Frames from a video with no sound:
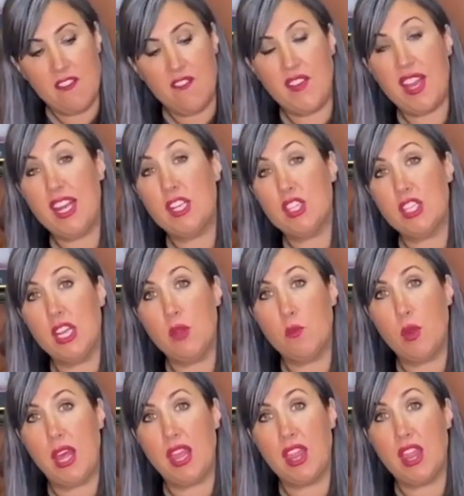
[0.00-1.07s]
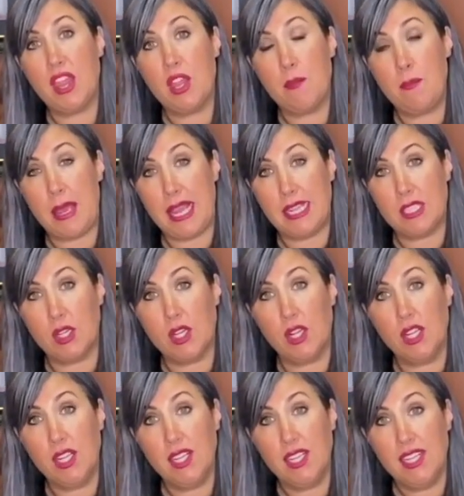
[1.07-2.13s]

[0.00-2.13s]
finish it with the basil